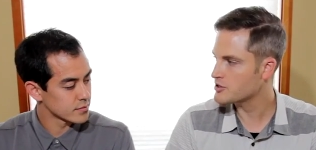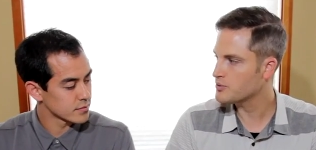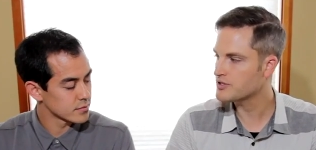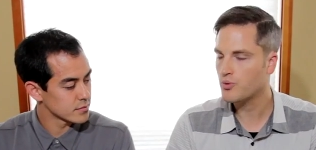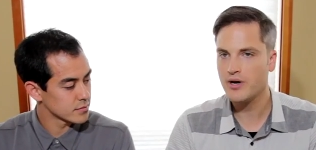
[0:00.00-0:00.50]

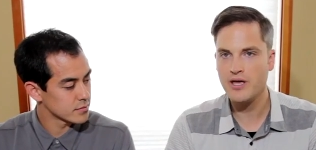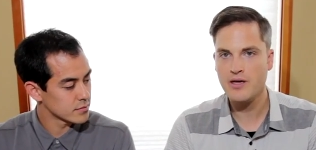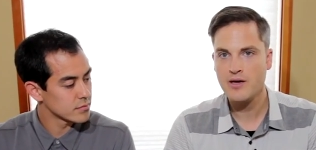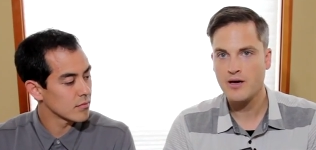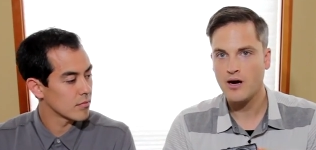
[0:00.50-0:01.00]

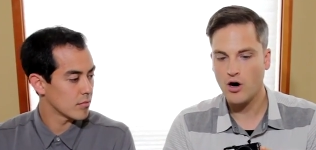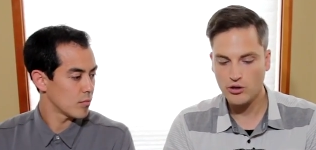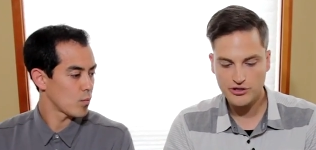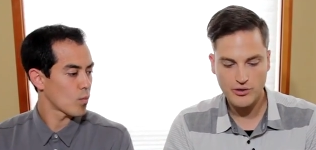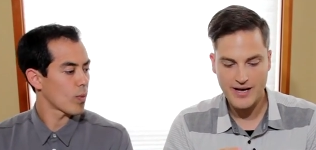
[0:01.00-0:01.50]
Speaker 1: S120
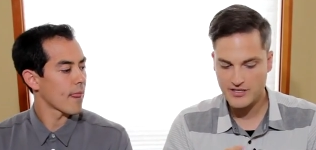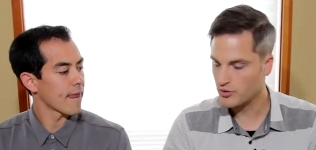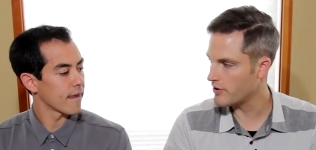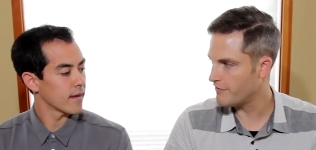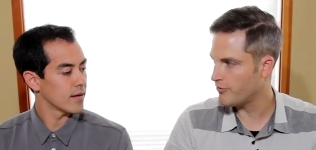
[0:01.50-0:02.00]
also has a
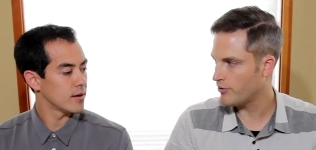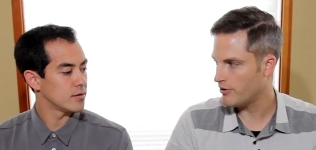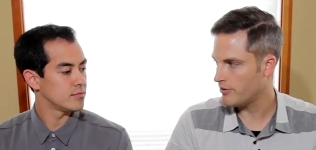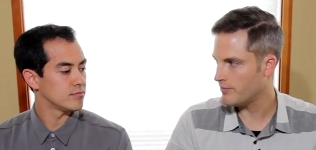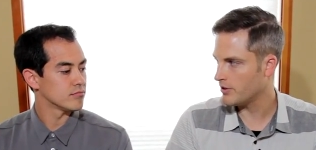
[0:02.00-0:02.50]

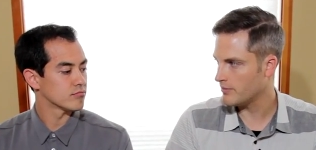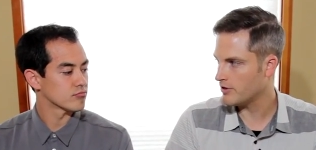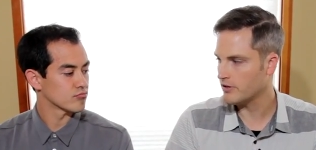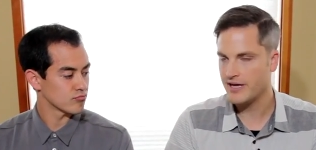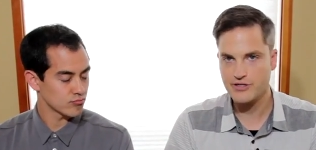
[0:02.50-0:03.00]

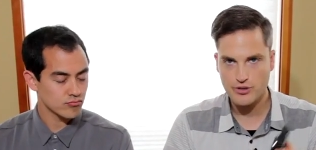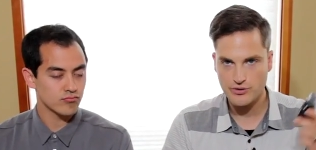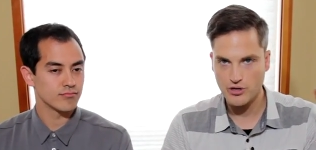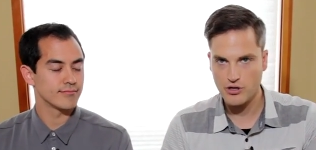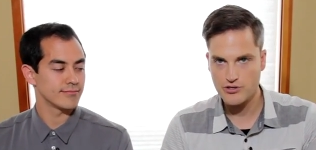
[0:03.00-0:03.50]
24mm lens,
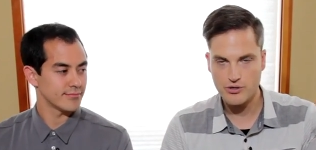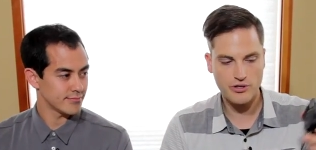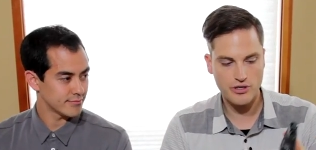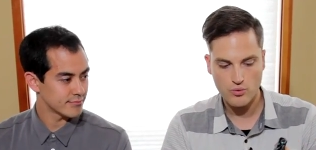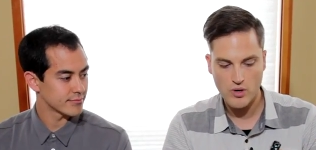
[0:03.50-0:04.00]
so it's also
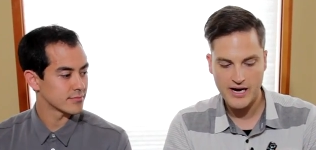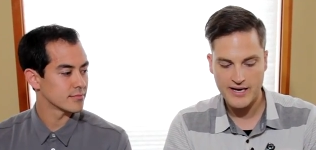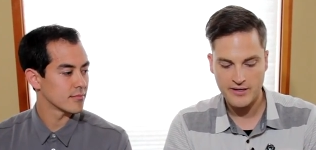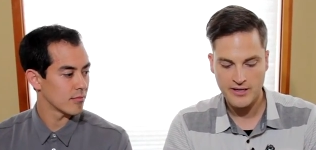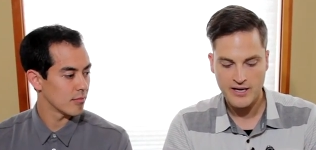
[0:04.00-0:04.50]
good and
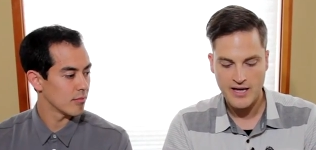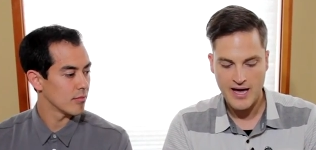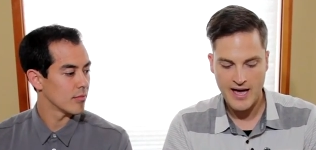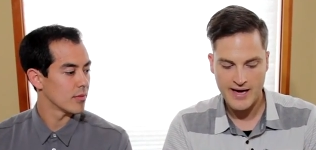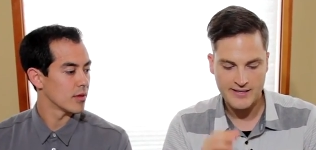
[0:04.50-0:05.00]
wide.
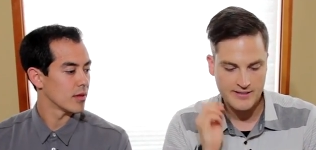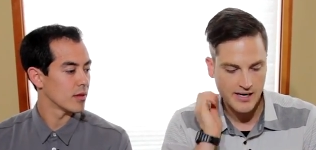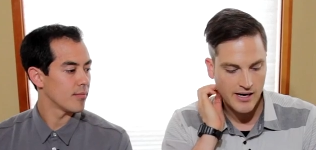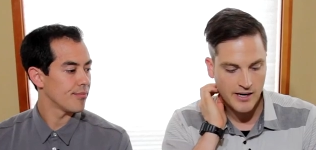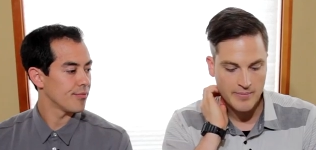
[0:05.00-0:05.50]
And
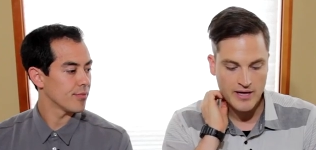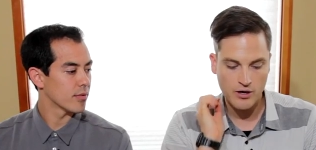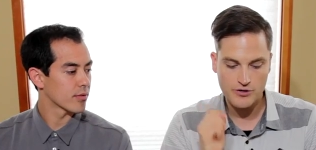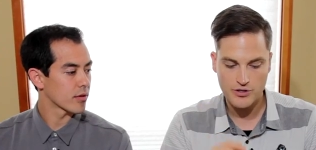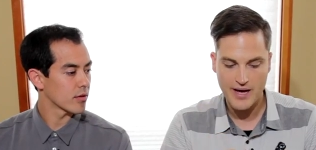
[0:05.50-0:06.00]
it
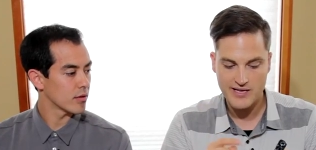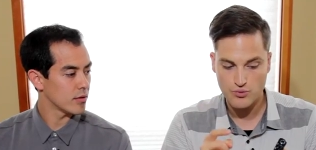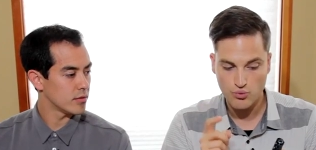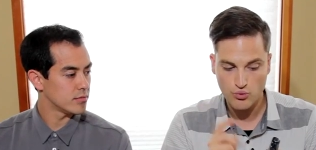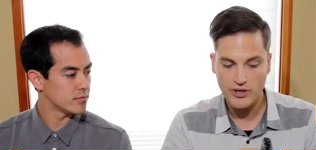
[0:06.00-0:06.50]
also has
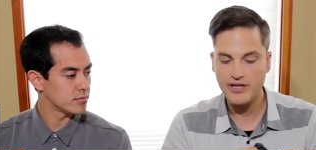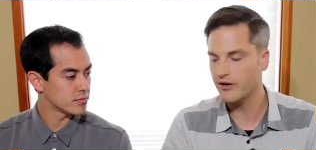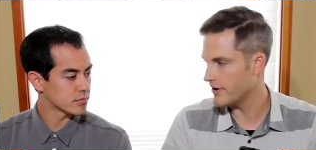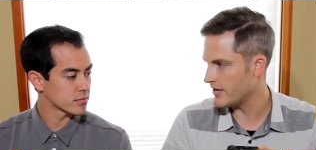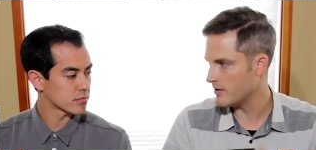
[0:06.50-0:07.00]
really
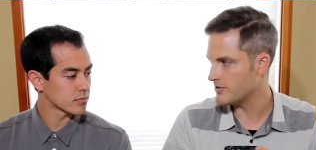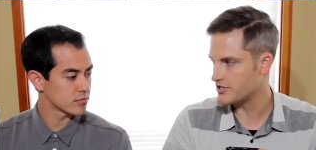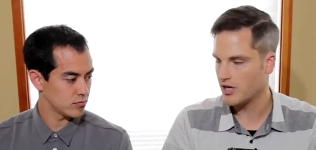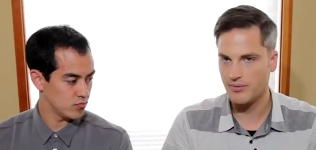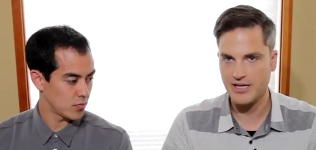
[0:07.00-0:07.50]
great image
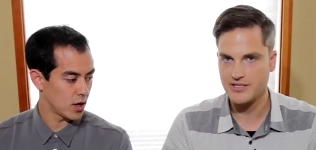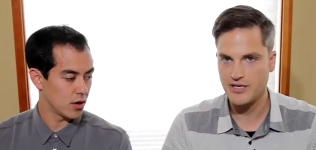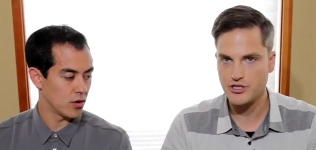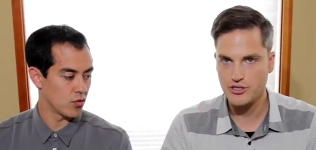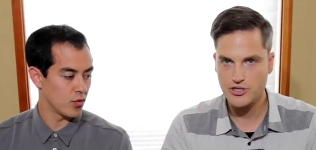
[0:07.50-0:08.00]

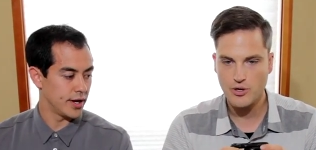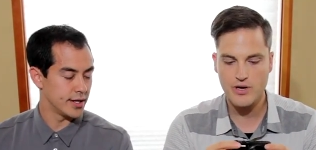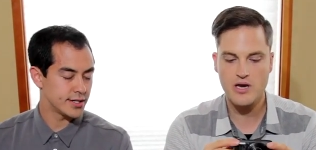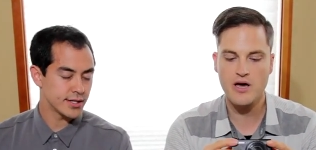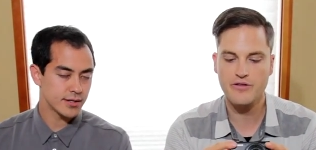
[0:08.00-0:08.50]
stabilization.
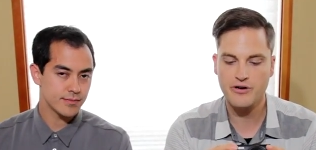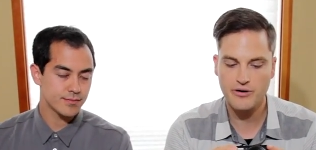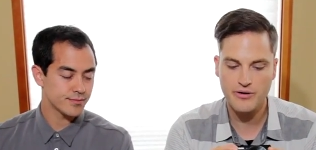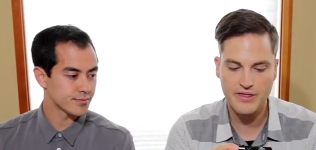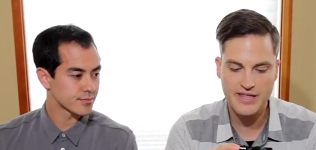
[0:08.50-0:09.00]
So
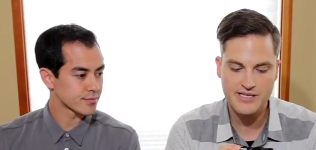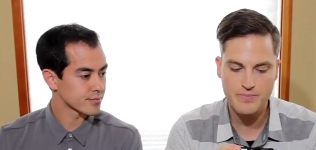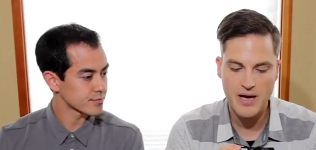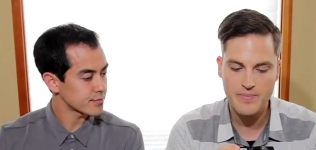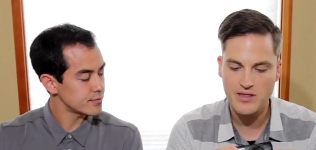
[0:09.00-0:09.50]

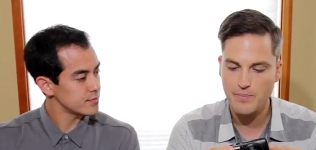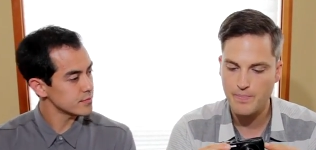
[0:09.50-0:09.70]
this might be the